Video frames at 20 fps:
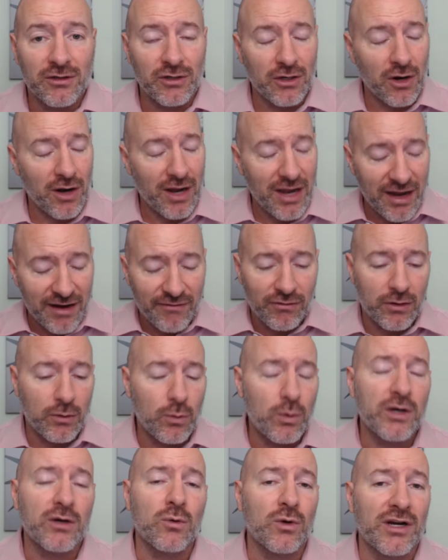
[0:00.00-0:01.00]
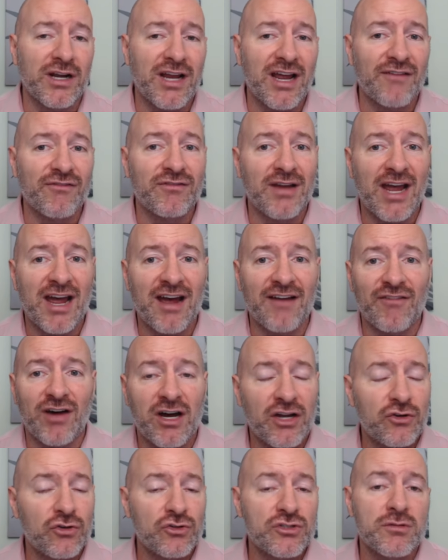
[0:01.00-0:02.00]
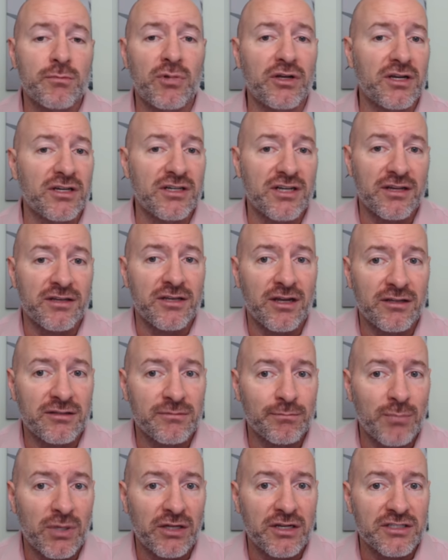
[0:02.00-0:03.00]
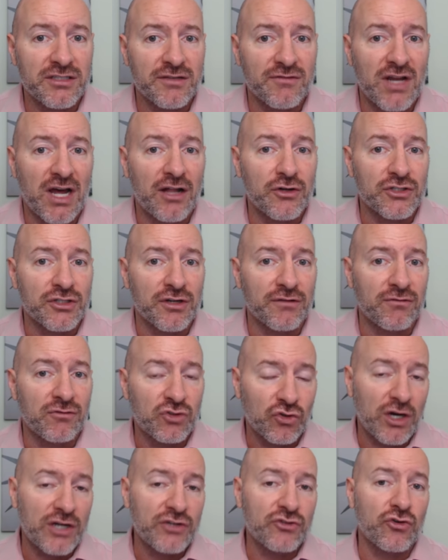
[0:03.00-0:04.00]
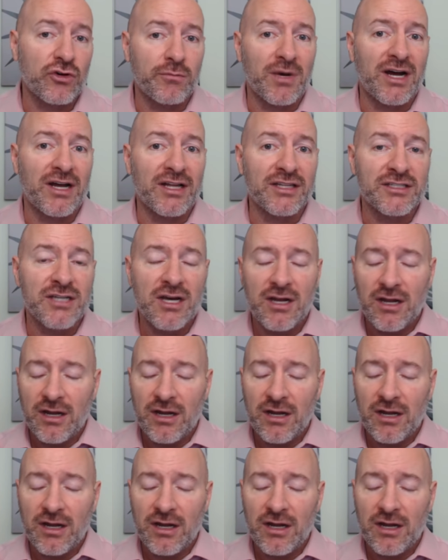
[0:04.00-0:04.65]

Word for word: You know, every week we're going to have have hundreds of billion billions of dollars of treasury bonds